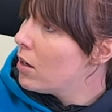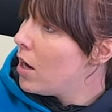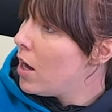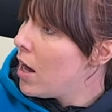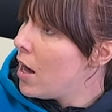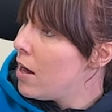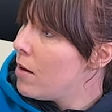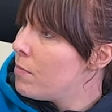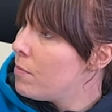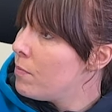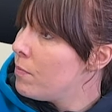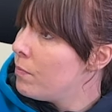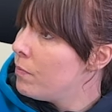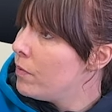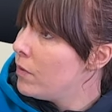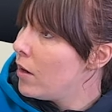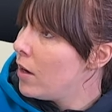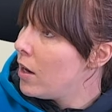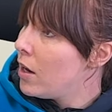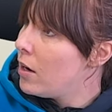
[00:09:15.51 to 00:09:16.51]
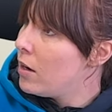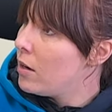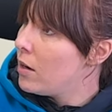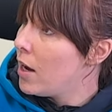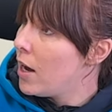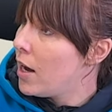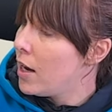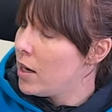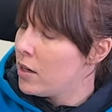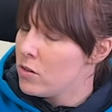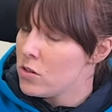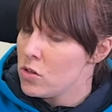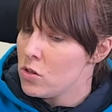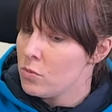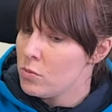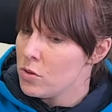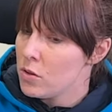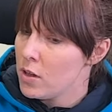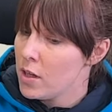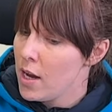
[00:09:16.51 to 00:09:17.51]
Um, and I ended
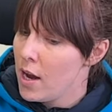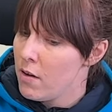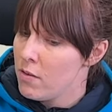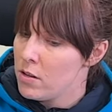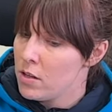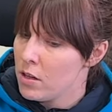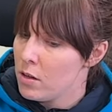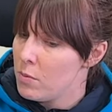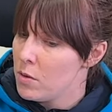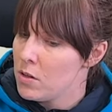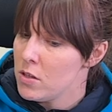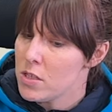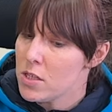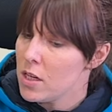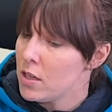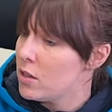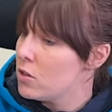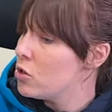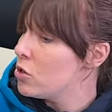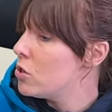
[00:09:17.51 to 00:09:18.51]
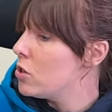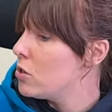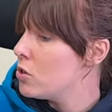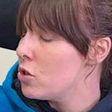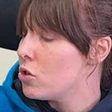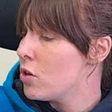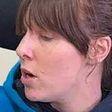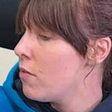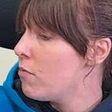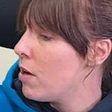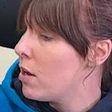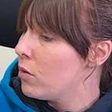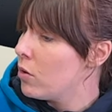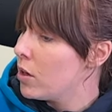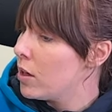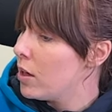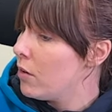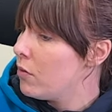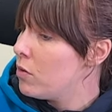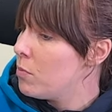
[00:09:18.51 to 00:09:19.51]
up doing care in the community, and I just used to drive around
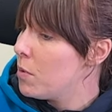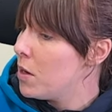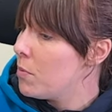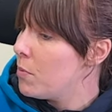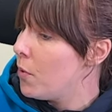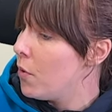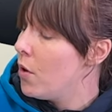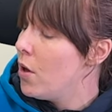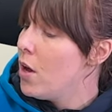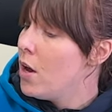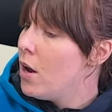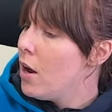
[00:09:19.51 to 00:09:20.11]
looking after people.